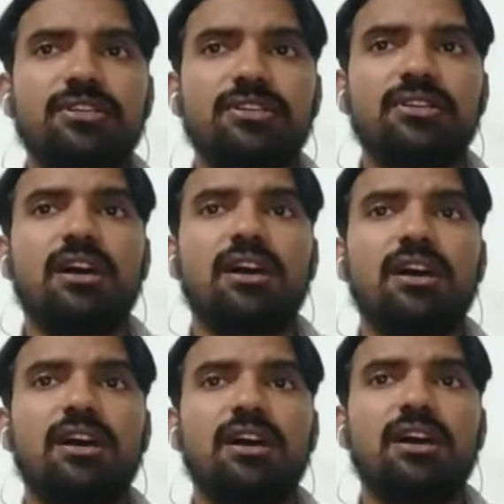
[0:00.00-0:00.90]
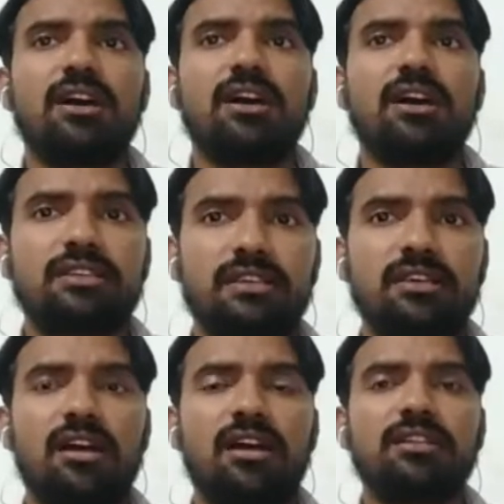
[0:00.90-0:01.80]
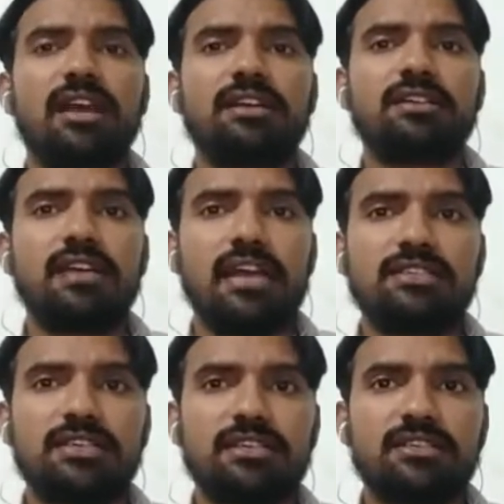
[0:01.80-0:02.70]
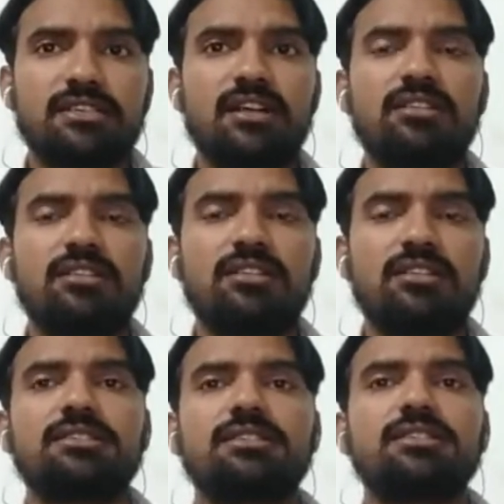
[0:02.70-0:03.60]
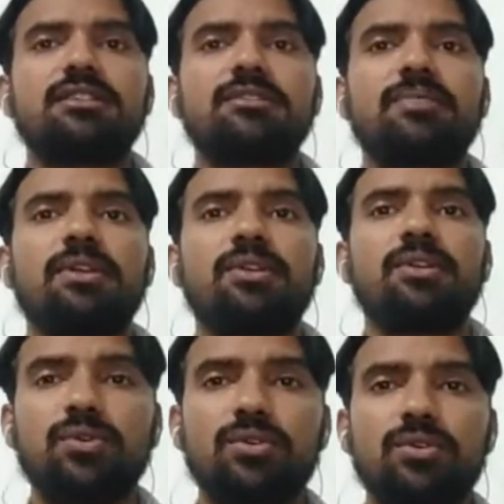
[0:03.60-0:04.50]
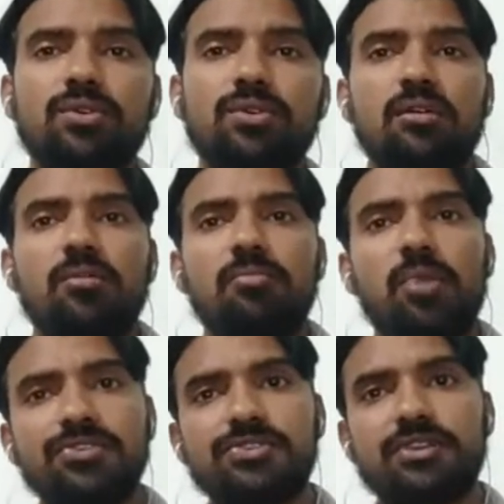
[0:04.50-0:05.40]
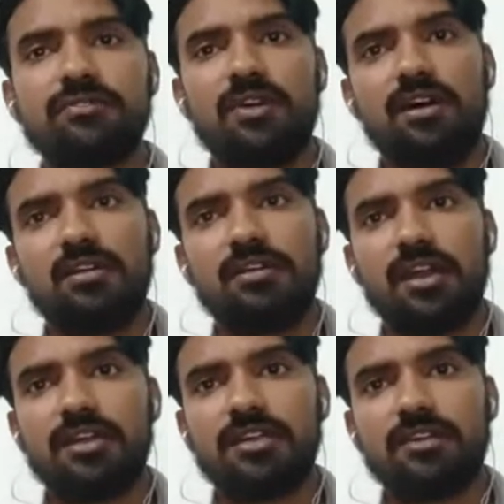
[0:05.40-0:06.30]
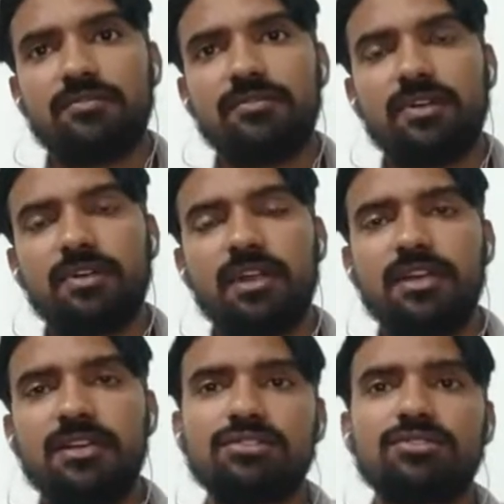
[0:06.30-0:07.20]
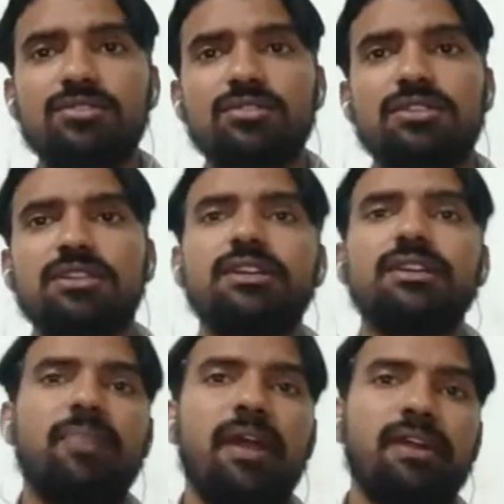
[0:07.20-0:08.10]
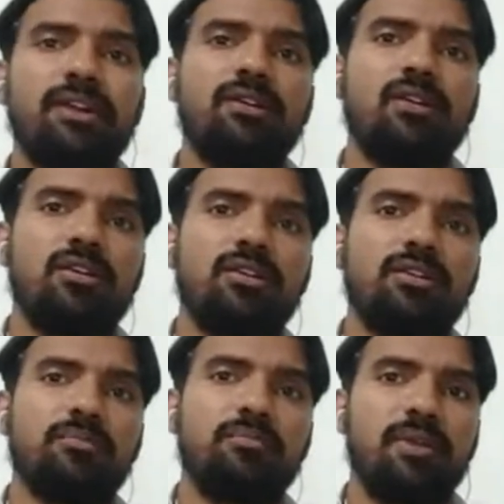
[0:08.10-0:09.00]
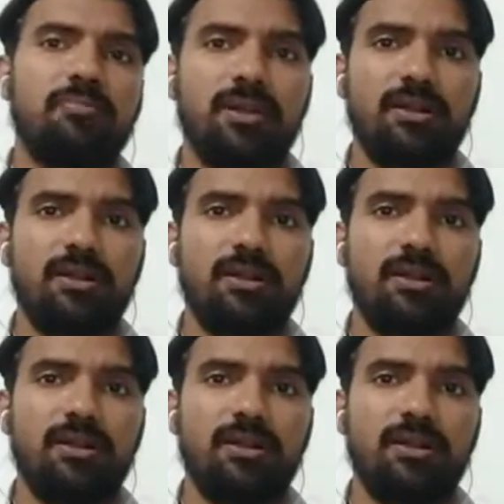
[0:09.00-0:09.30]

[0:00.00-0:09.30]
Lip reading: or that thing or that gadget or that tool, positive or negative. It is totally dependent on people.